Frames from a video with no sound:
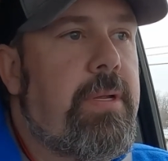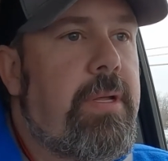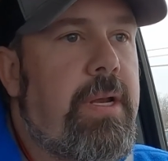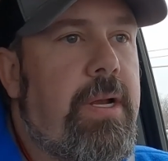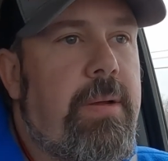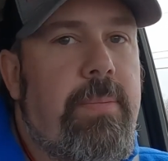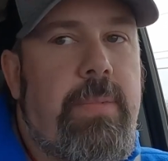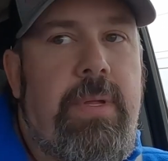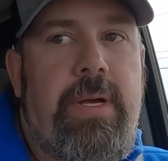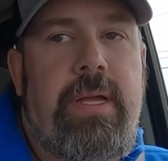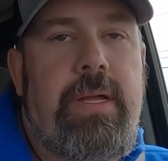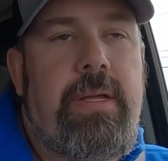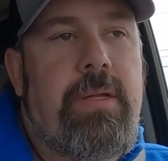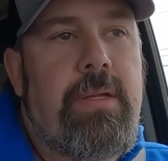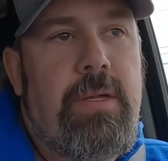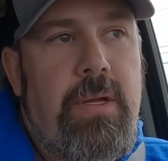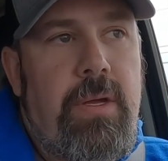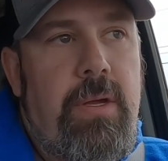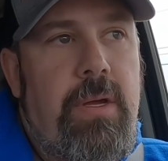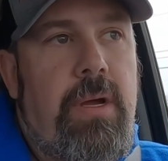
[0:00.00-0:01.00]
And I'm like,
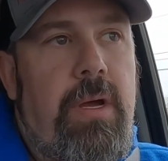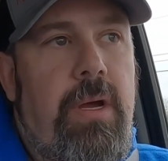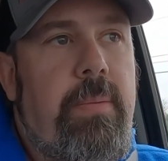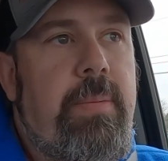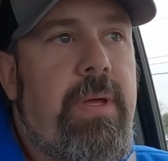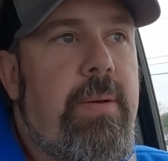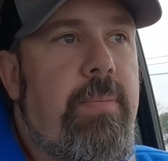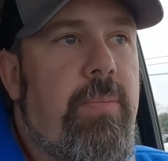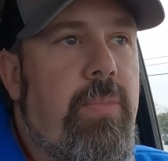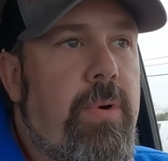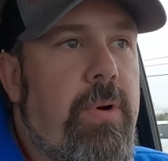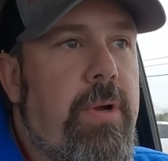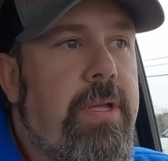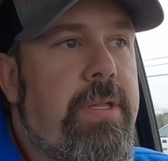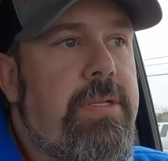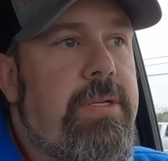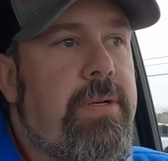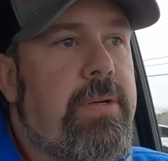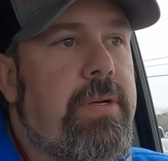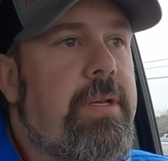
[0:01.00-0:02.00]
I'm getting more
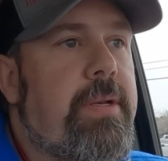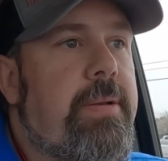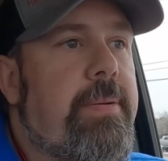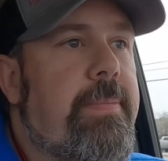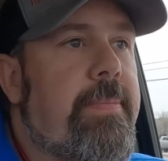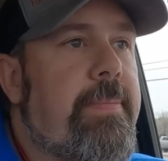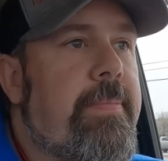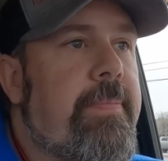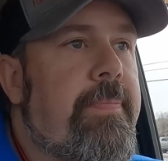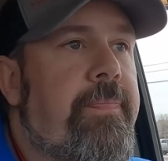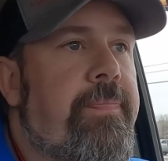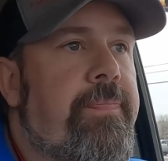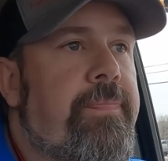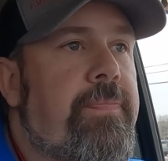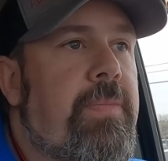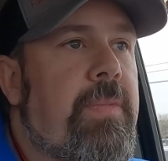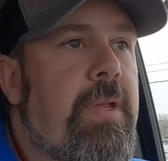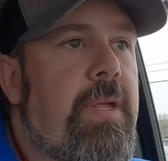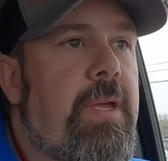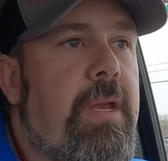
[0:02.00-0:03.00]
into it.
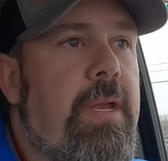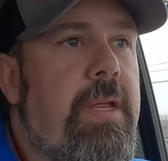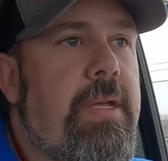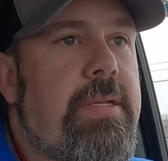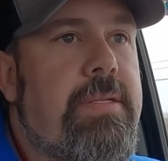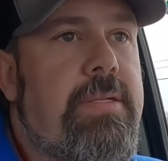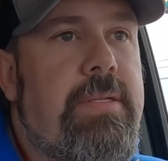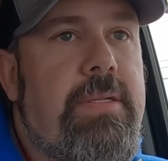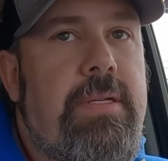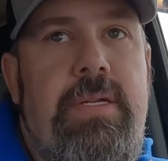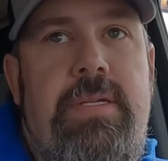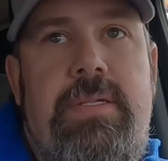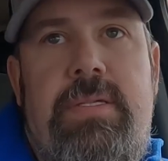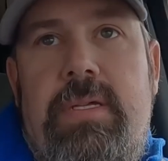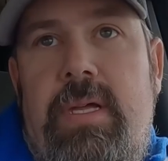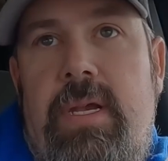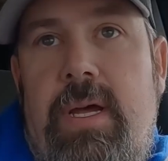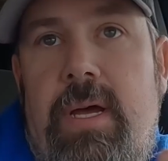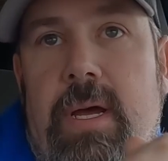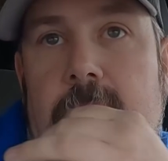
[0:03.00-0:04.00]
And he
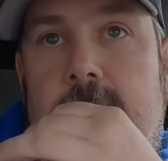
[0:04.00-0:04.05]
said,